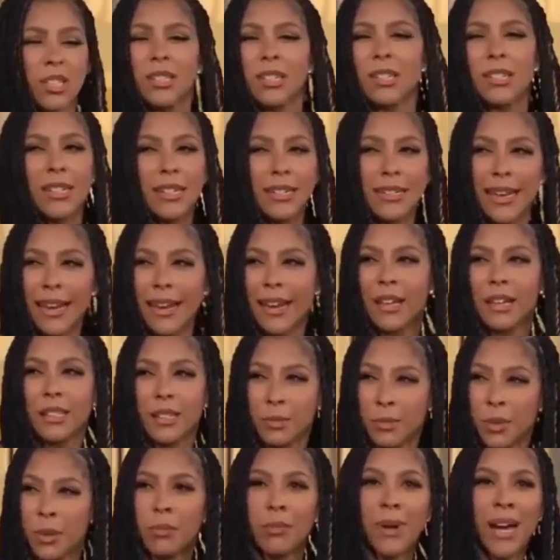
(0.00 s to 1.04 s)
she's into dance,
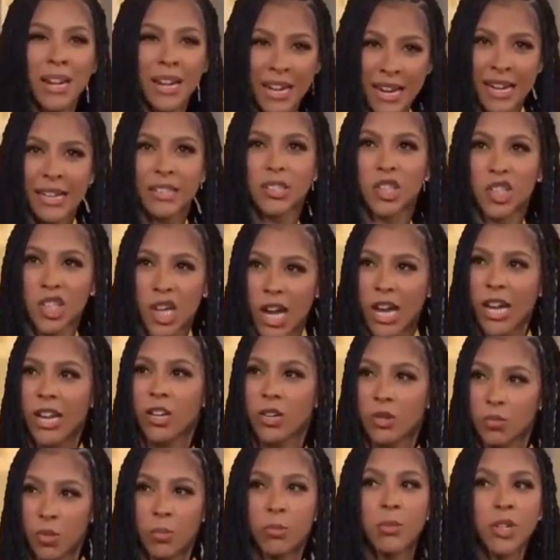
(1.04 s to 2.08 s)
but my next
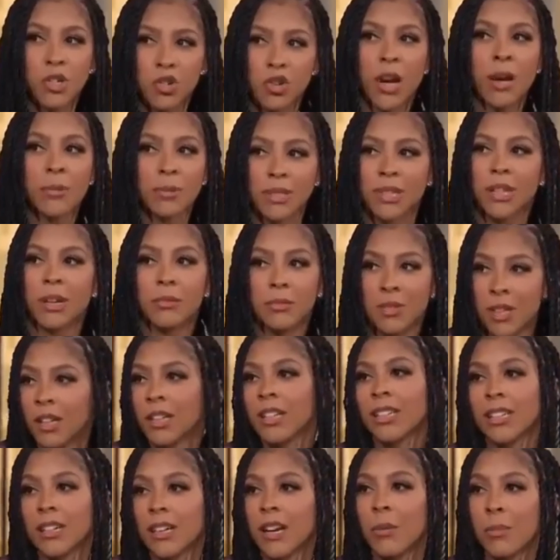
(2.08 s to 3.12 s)
child will be drop step
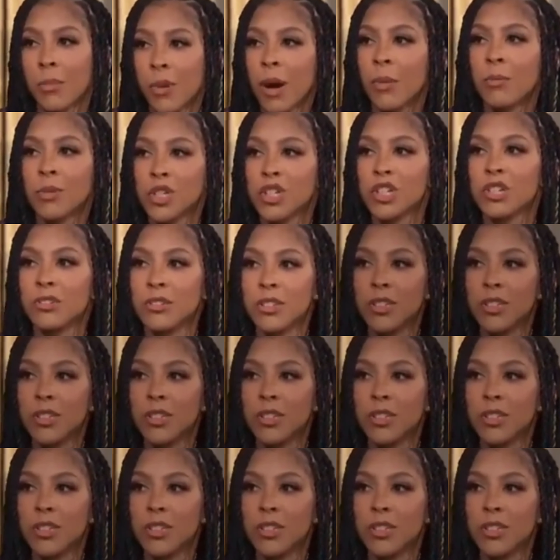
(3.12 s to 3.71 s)
dunking. I promise. you,